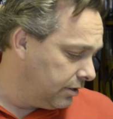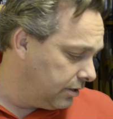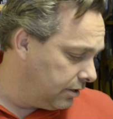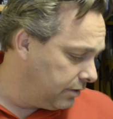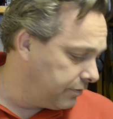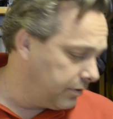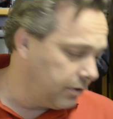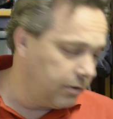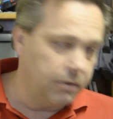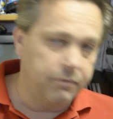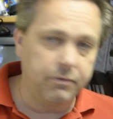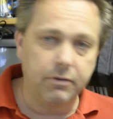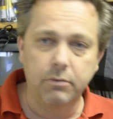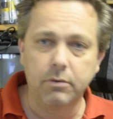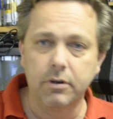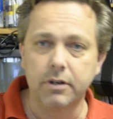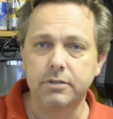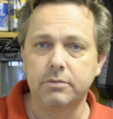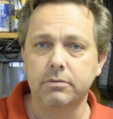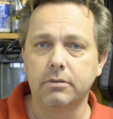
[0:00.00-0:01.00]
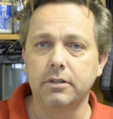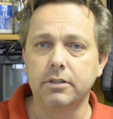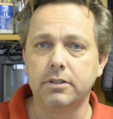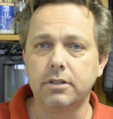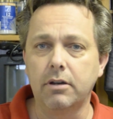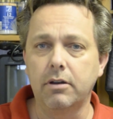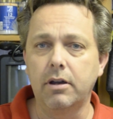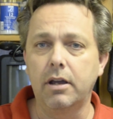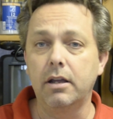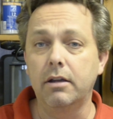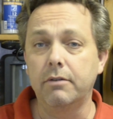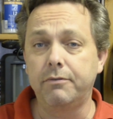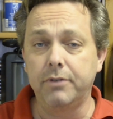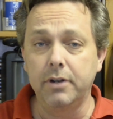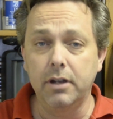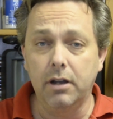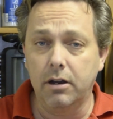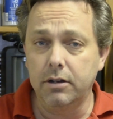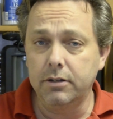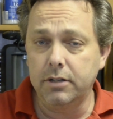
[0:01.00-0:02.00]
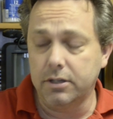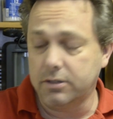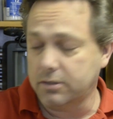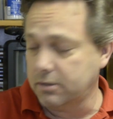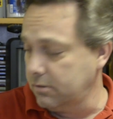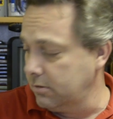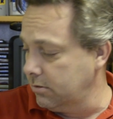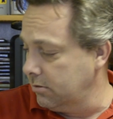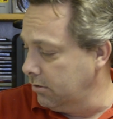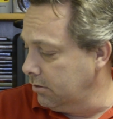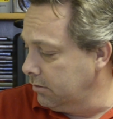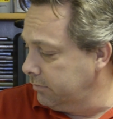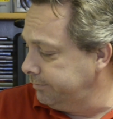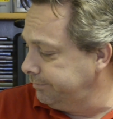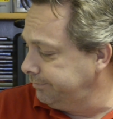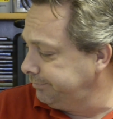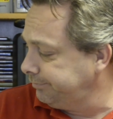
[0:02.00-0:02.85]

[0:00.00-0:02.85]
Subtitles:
if there ever was one. So a free hard disk, cool.